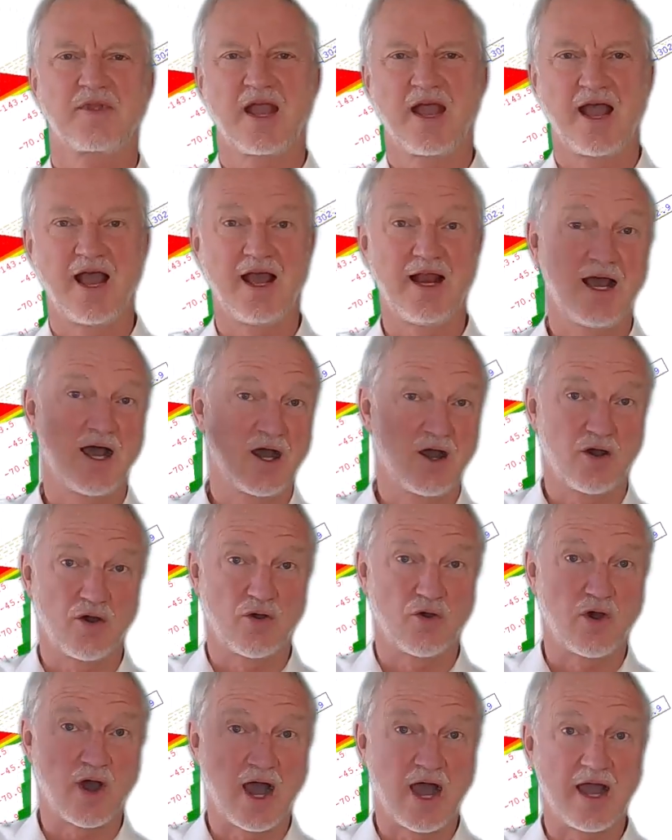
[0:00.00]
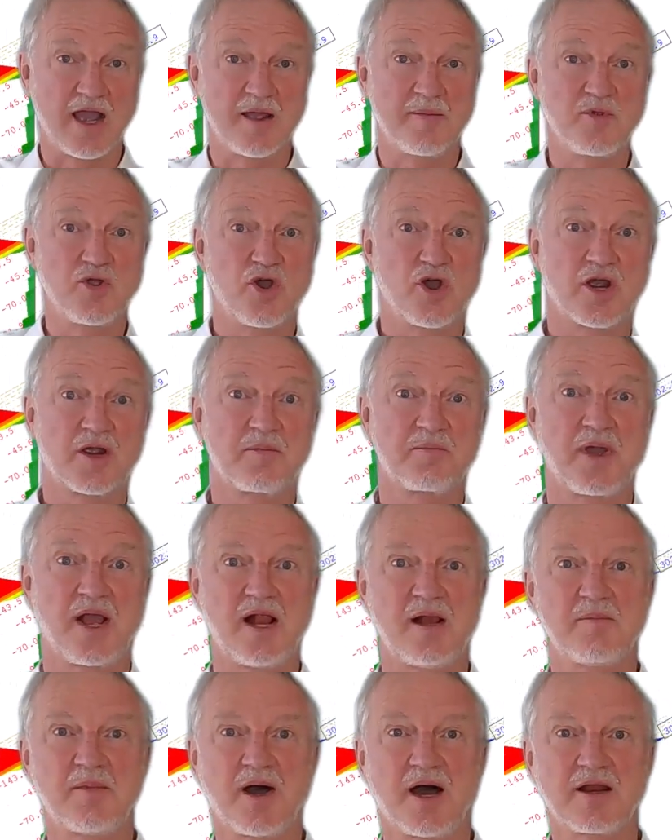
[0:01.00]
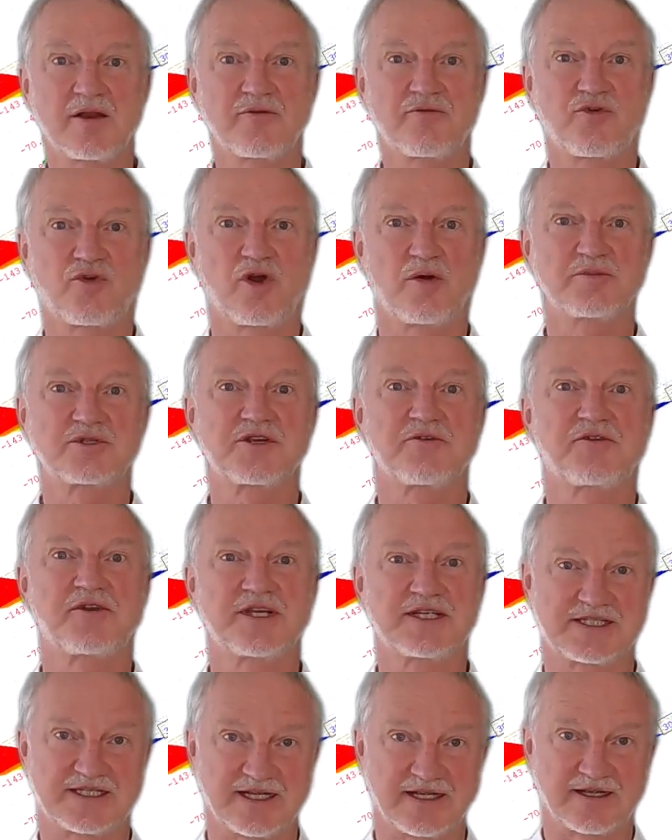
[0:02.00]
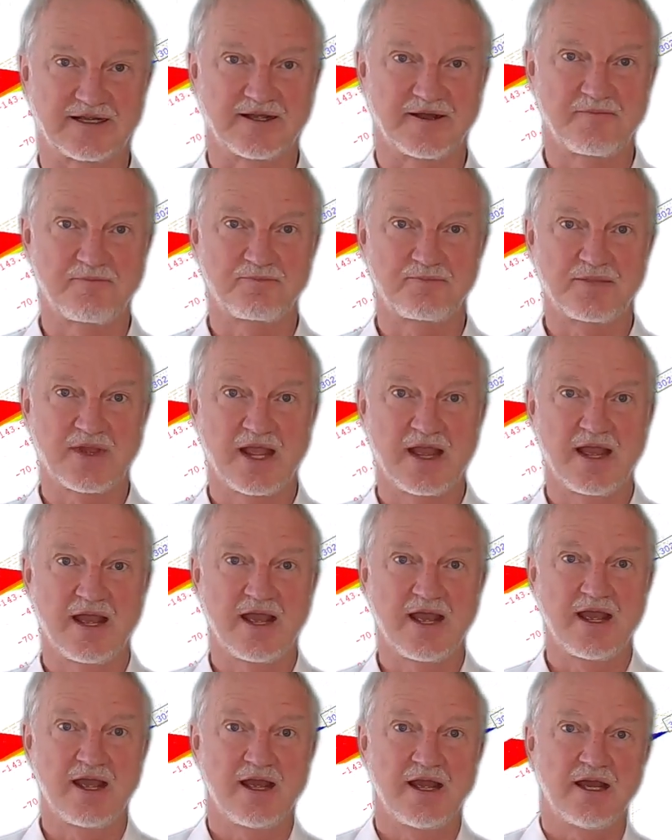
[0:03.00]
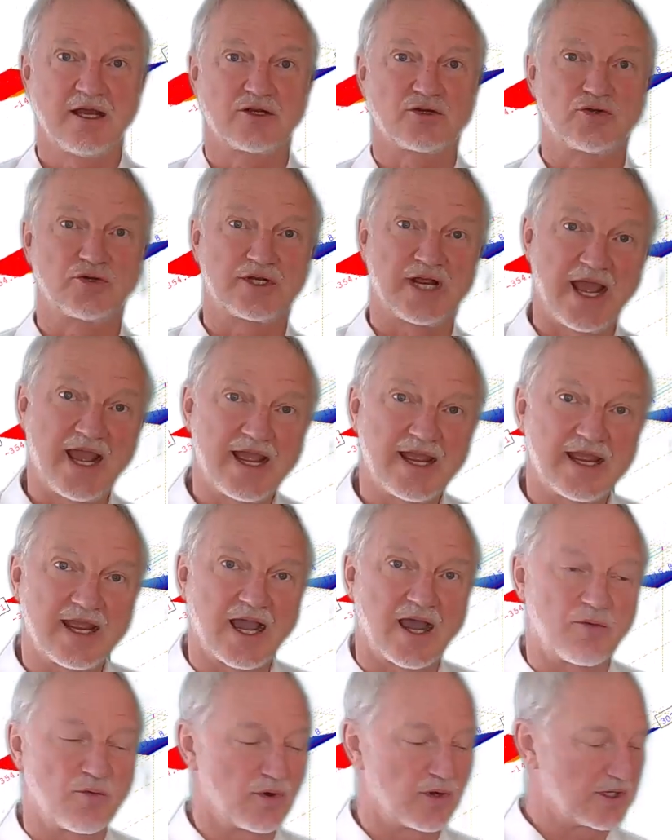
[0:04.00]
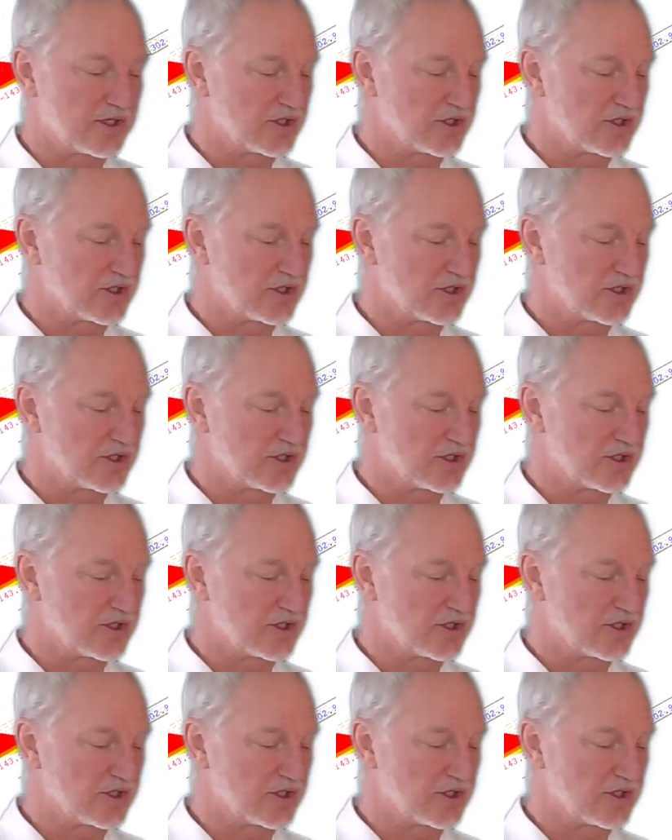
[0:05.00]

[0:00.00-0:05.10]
Hello, I'm Jürgen Bellmann from SOFiSTiK. Today I want to